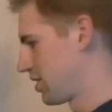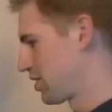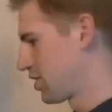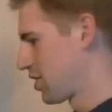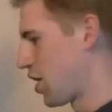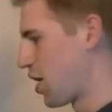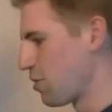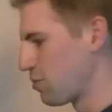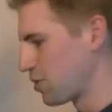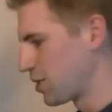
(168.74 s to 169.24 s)

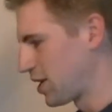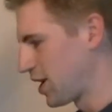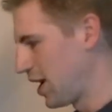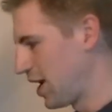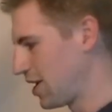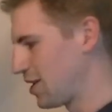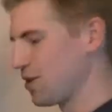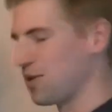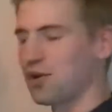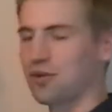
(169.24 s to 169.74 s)

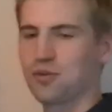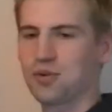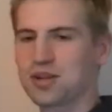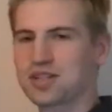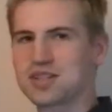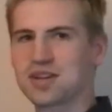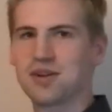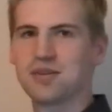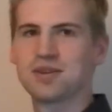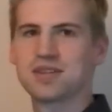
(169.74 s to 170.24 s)
complicated, or it
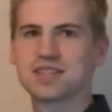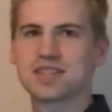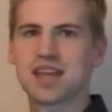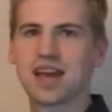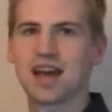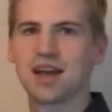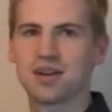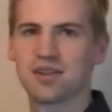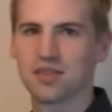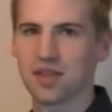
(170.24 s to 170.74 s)
wasn't always
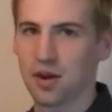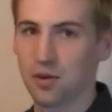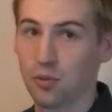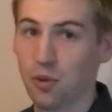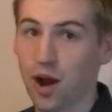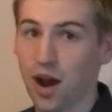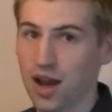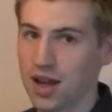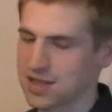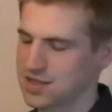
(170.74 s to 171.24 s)
that
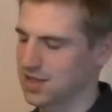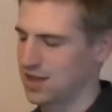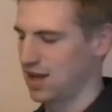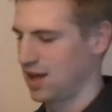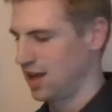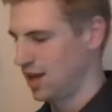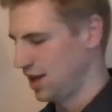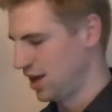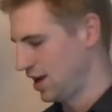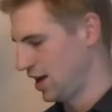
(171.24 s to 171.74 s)
wise
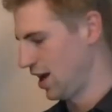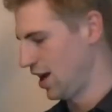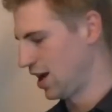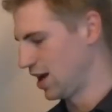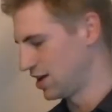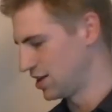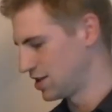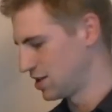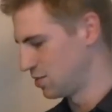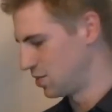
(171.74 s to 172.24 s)

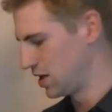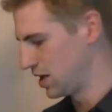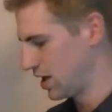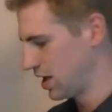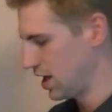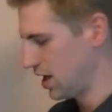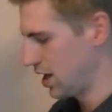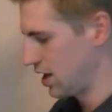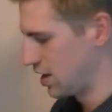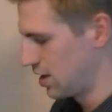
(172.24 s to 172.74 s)
to
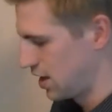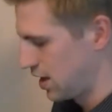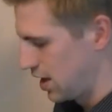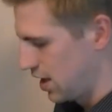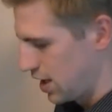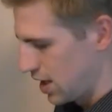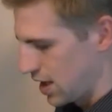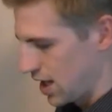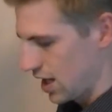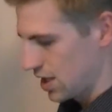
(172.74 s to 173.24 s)
begin.
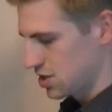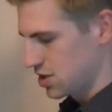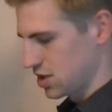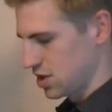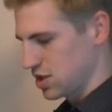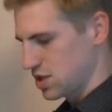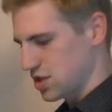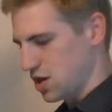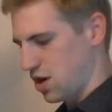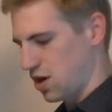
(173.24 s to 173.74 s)
It
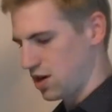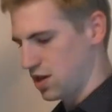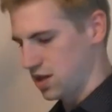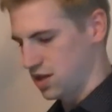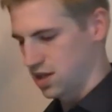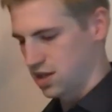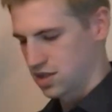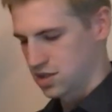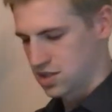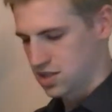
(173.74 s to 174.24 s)
actually
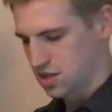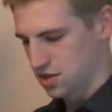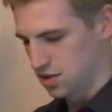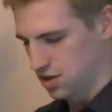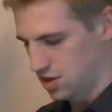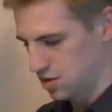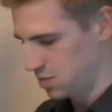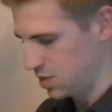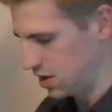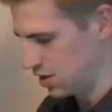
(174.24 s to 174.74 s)
started, just a
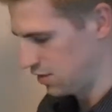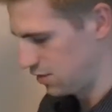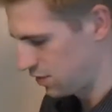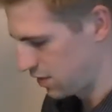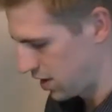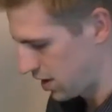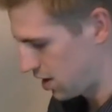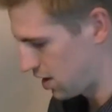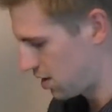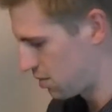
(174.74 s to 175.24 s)
little bit of
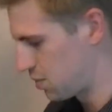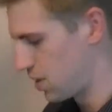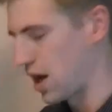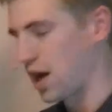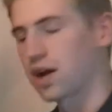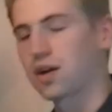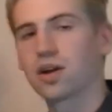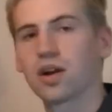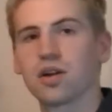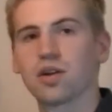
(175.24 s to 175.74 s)
a
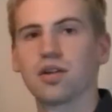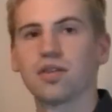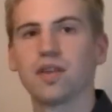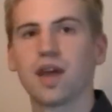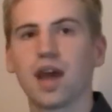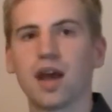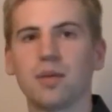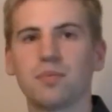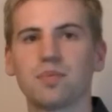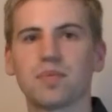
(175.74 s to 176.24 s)
background on
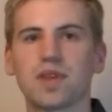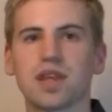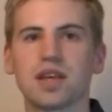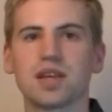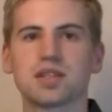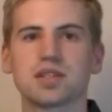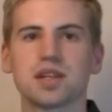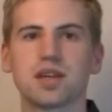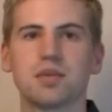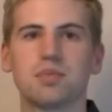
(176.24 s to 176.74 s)
that,
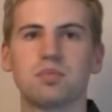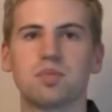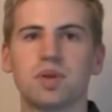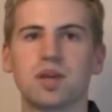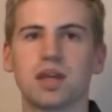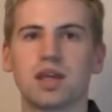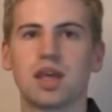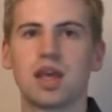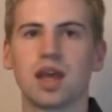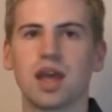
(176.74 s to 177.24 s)
is it
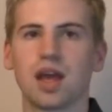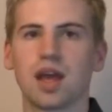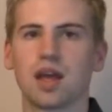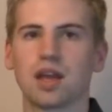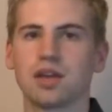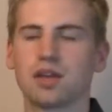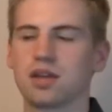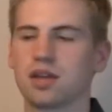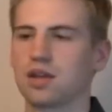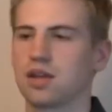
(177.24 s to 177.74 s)

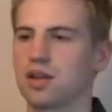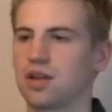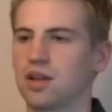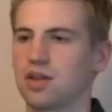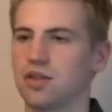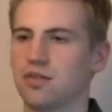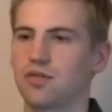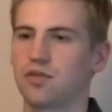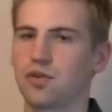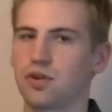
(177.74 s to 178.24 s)
began,
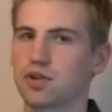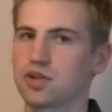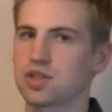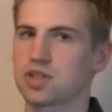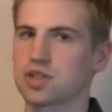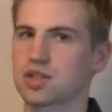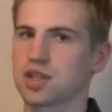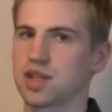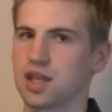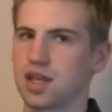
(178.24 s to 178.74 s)
the
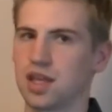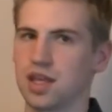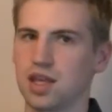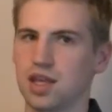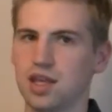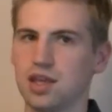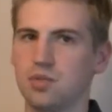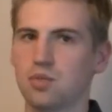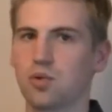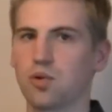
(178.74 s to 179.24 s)
first
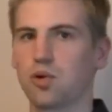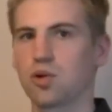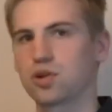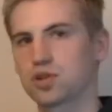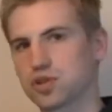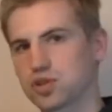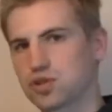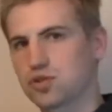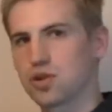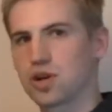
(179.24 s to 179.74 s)

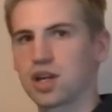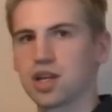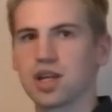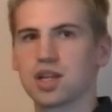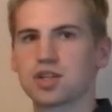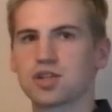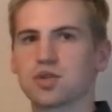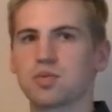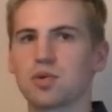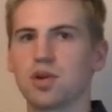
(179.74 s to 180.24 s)
keyboard string
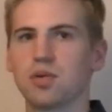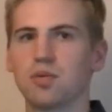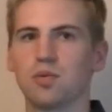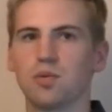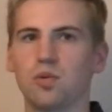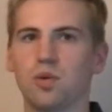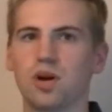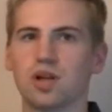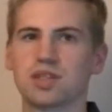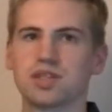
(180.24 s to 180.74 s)
instrument
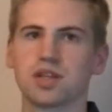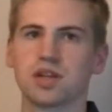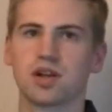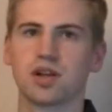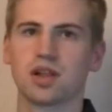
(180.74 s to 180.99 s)
was the